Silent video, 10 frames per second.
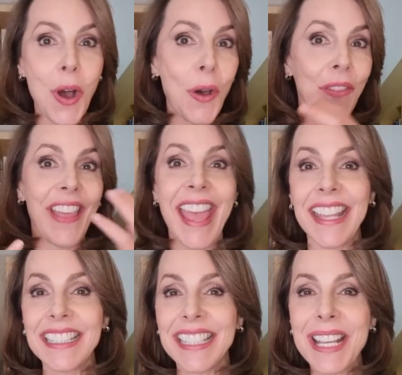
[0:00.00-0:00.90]
all
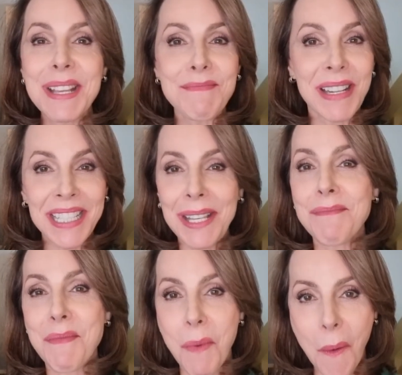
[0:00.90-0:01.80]
that. But in
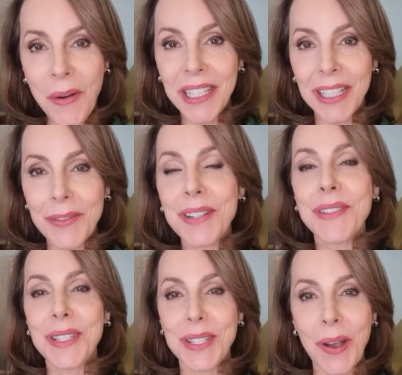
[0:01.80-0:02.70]
the morning, when
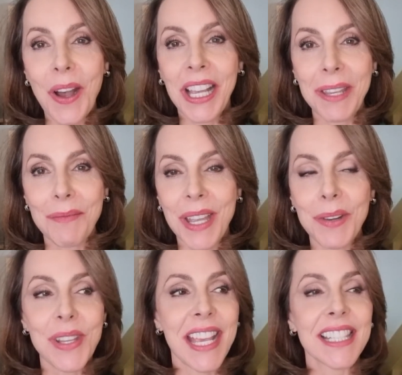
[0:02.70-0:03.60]
we saw him
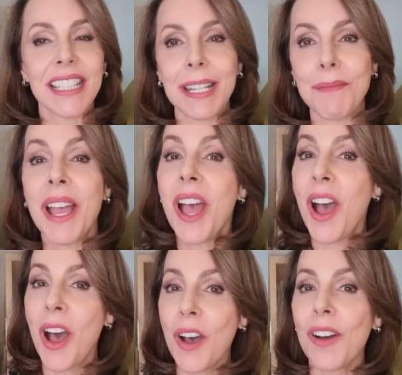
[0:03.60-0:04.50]
and we asked him,
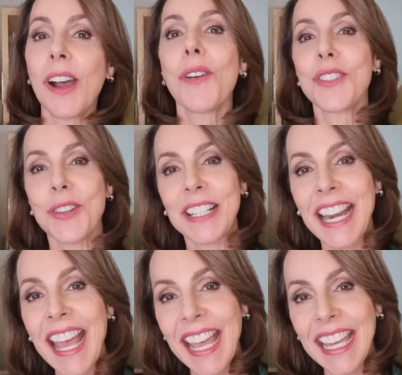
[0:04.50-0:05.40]
oh, how was your
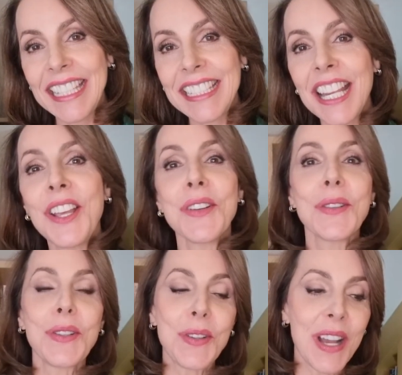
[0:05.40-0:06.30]
night?
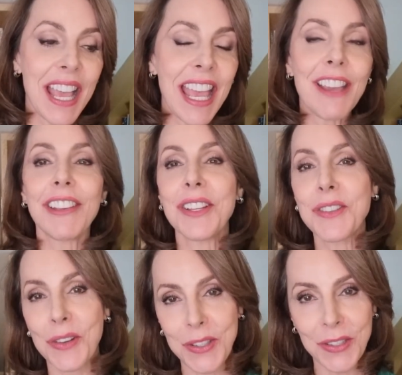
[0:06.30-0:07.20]
Could you have a
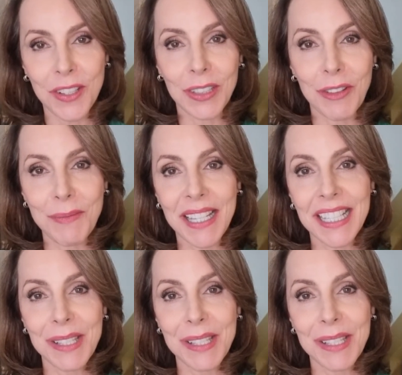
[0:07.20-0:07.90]
conscious out-of-body